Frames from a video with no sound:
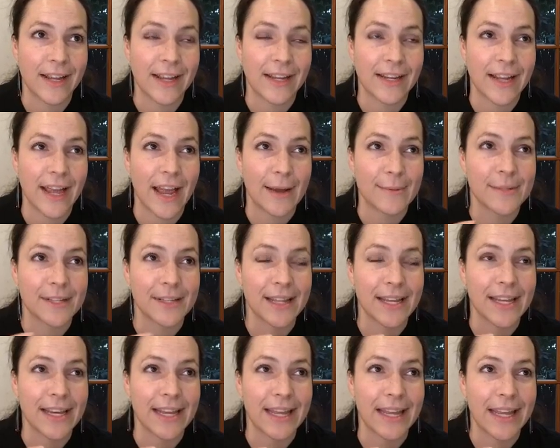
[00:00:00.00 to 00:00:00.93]

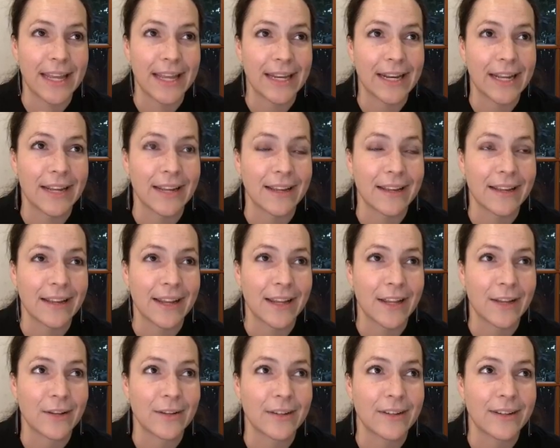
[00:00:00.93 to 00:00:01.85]
encapsulate it
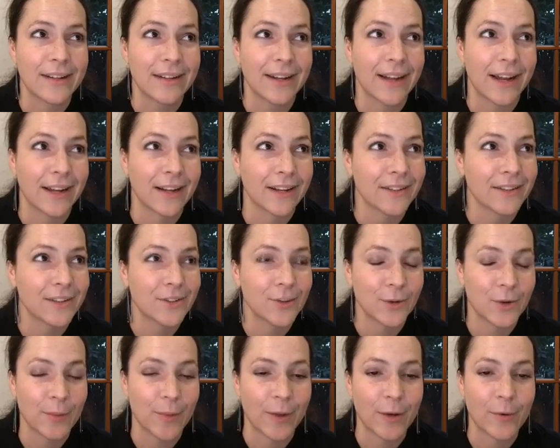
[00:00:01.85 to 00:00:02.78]
in a
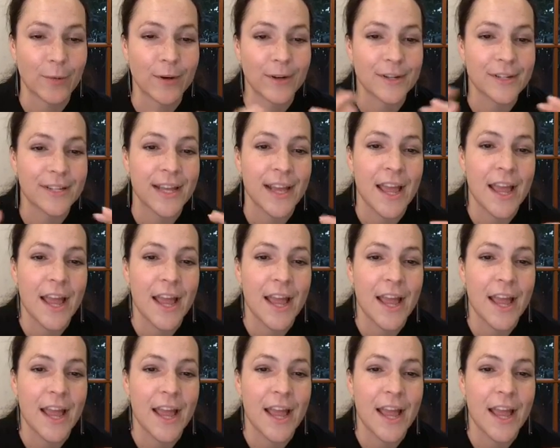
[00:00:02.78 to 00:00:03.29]
short amount of words,